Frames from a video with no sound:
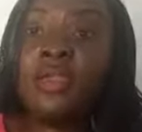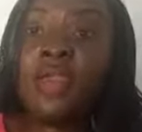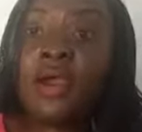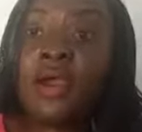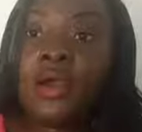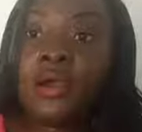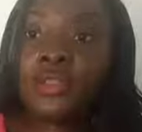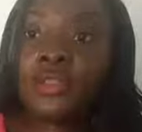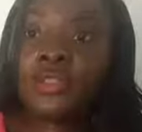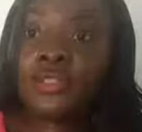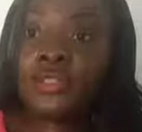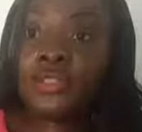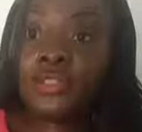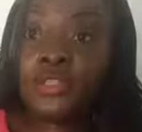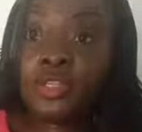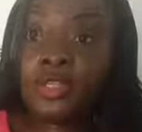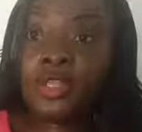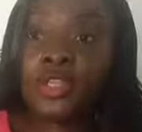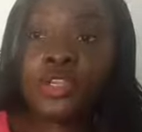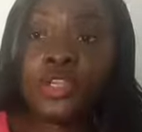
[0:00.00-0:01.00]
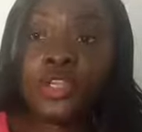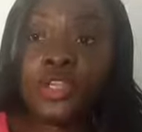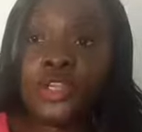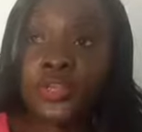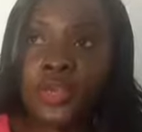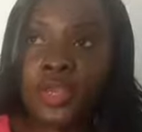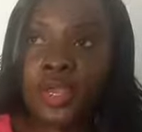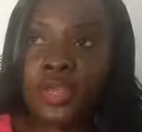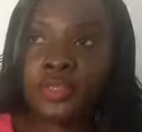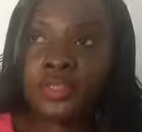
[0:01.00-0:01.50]
and in
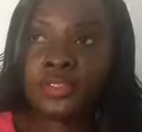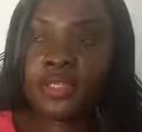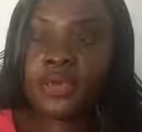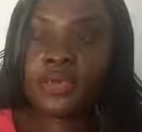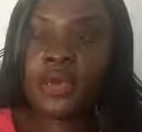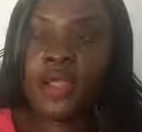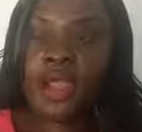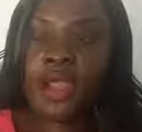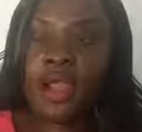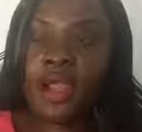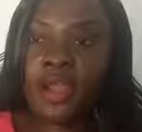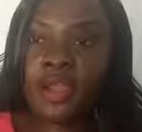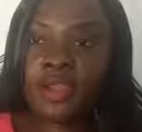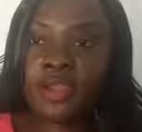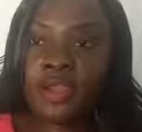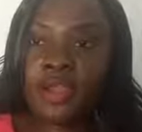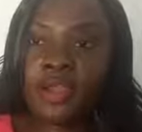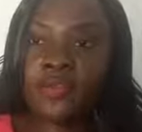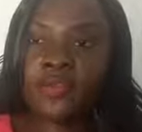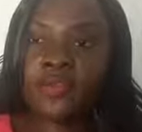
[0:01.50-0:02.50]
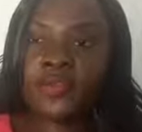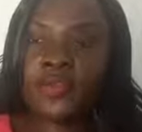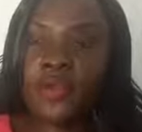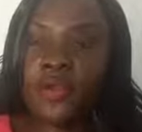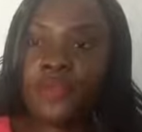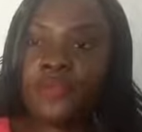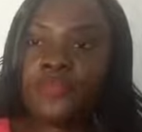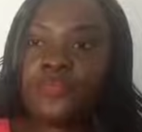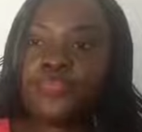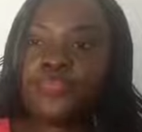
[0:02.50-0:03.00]
Uganda where I come from.
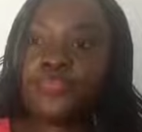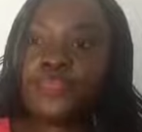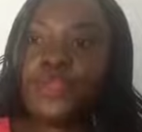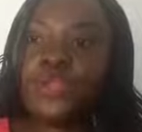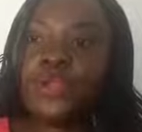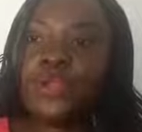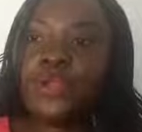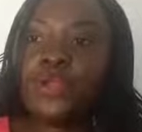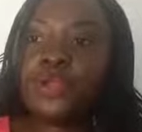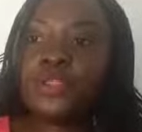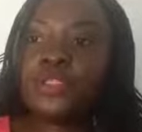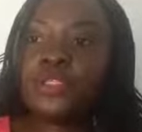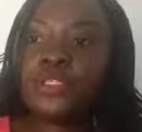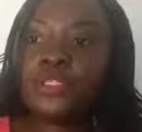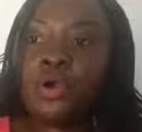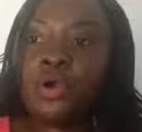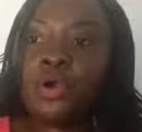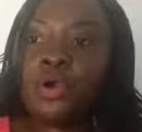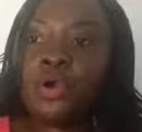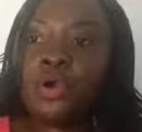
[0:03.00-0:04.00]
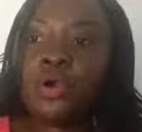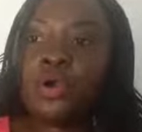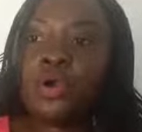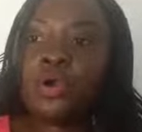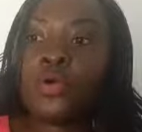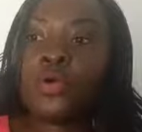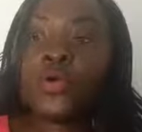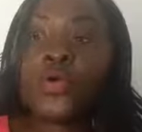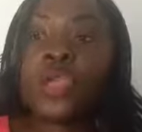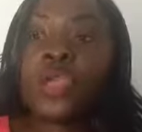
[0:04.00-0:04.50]
So
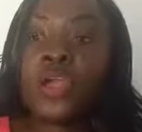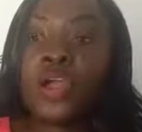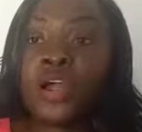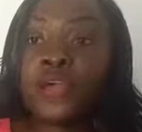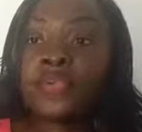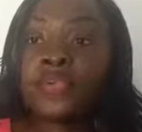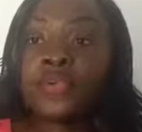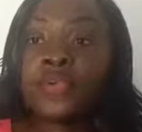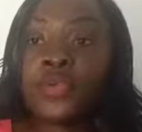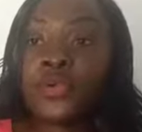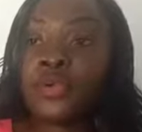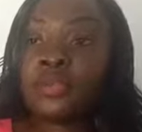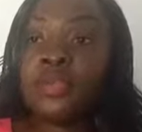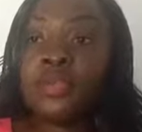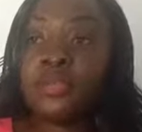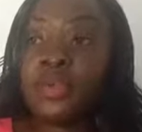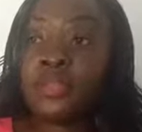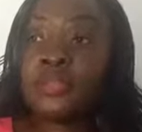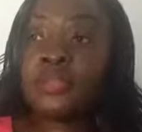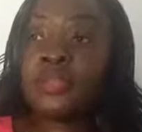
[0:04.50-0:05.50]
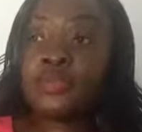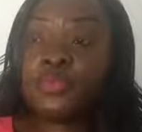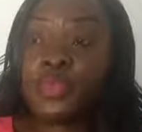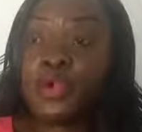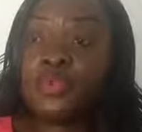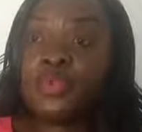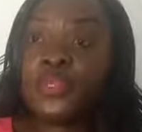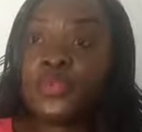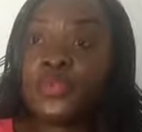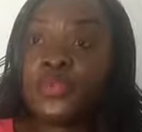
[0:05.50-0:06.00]
we have a problem at this
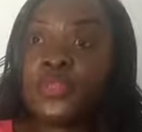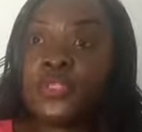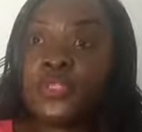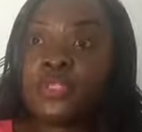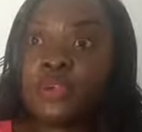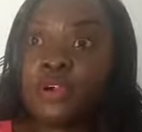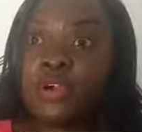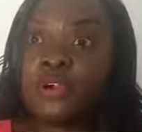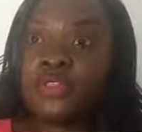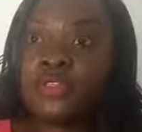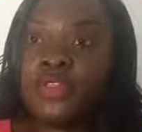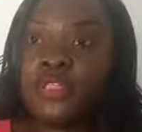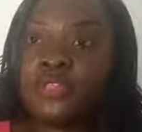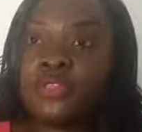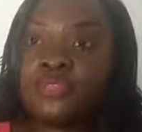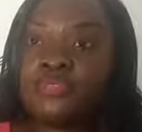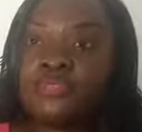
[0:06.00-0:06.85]
moment, which is COVID.